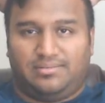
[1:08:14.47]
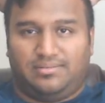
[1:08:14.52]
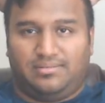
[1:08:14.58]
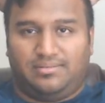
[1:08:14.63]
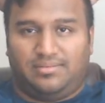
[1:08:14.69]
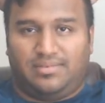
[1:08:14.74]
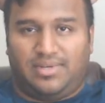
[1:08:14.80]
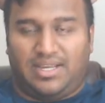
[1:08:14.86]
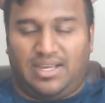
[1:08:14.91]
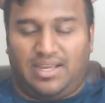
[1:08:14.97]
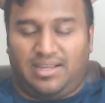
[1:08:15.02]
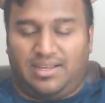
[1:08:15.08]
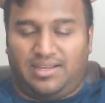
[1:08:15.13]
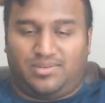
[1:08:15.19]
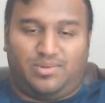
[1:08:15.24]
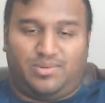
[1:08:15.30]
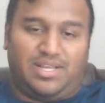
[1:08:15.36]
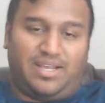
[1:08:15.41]
yeah, I
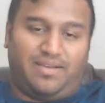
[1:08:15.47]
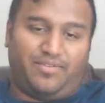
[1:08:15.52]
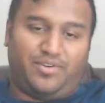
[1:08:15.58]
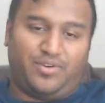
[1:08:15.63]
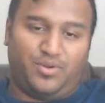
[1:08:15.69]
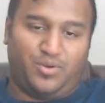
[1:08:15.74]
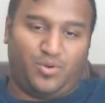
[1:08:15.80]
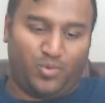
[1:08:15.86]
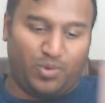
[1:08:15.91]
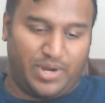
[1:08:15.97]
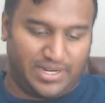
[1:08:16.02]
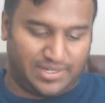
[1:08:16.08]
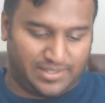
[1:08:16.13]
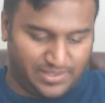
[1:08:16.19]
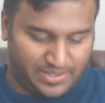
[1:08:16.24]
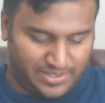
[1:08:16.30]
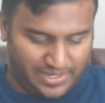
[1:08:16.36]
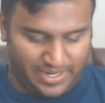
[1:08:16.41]
guess we'll have to wait and
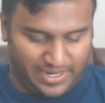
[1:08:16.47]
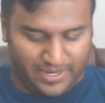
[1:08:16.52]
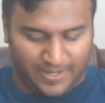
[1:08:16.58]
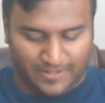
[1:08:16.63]
see.